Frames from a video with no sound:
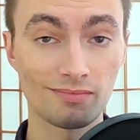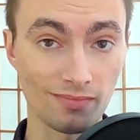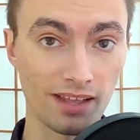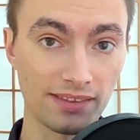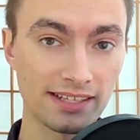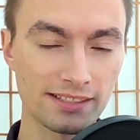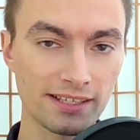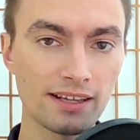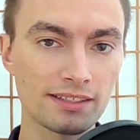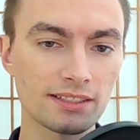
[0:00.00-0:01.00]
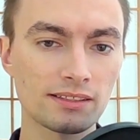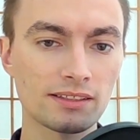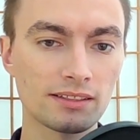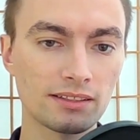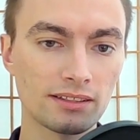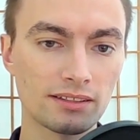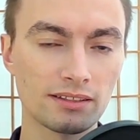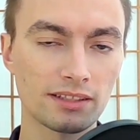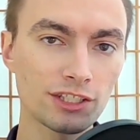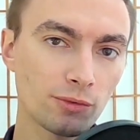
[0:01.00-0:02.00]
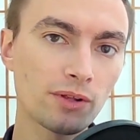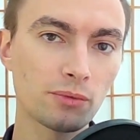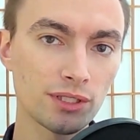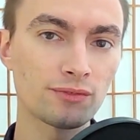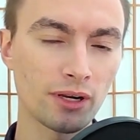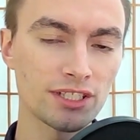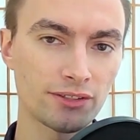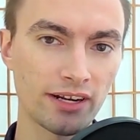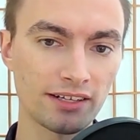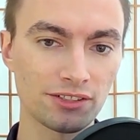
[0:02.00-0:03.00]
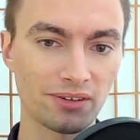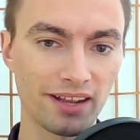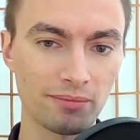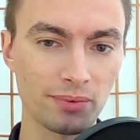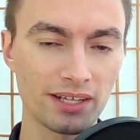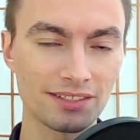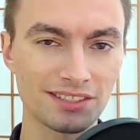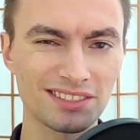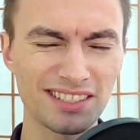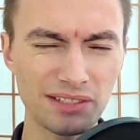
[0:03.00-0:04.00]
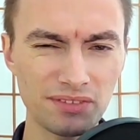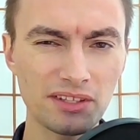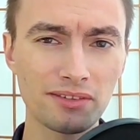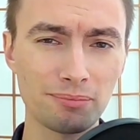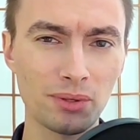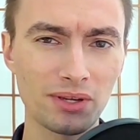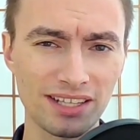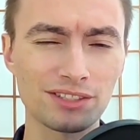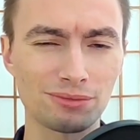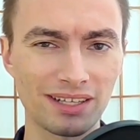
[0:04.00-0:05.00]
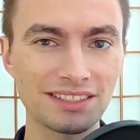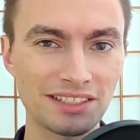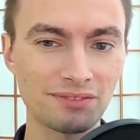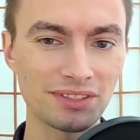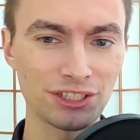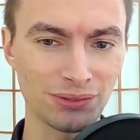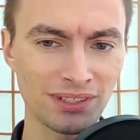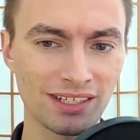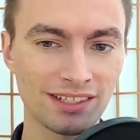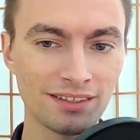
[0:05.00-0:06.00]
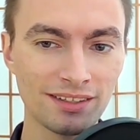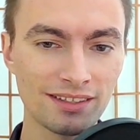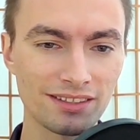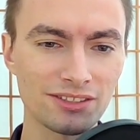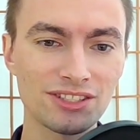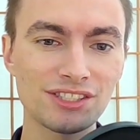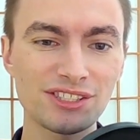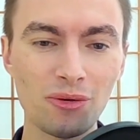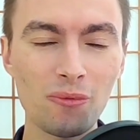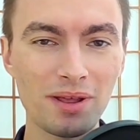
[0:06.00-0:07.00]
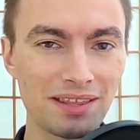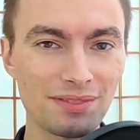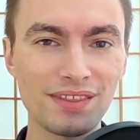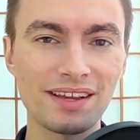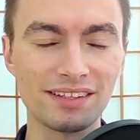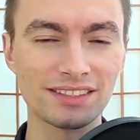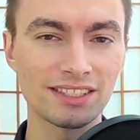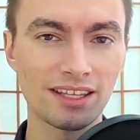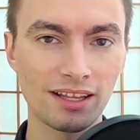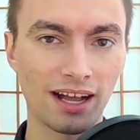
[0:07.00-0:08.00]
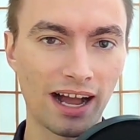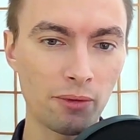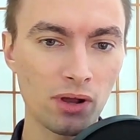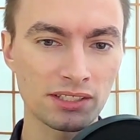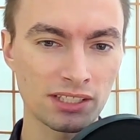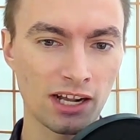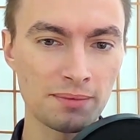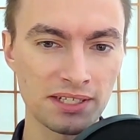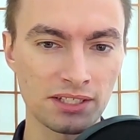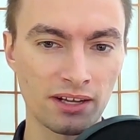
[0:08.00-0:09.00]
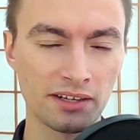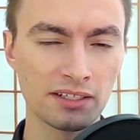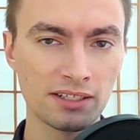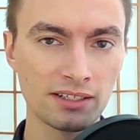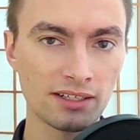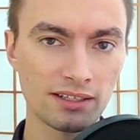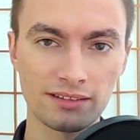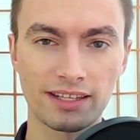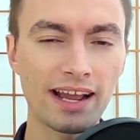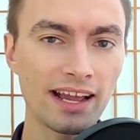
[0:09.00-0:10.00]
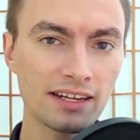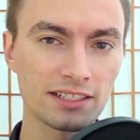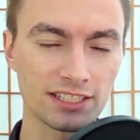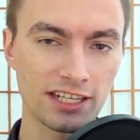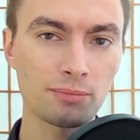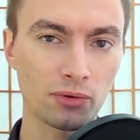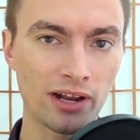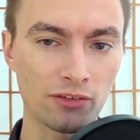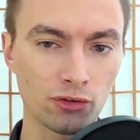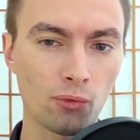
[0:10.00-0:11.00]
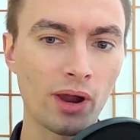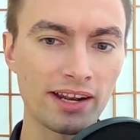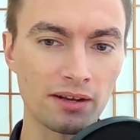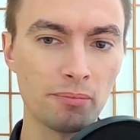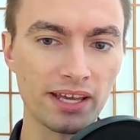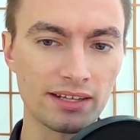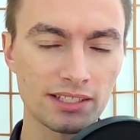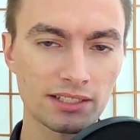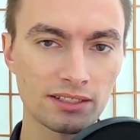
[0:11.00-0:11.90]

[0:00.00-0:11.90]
And that's the end. This one was frustrating to write because even though the book is relatively short, there's so many things I want to comment on that I had to skip around quite a bit.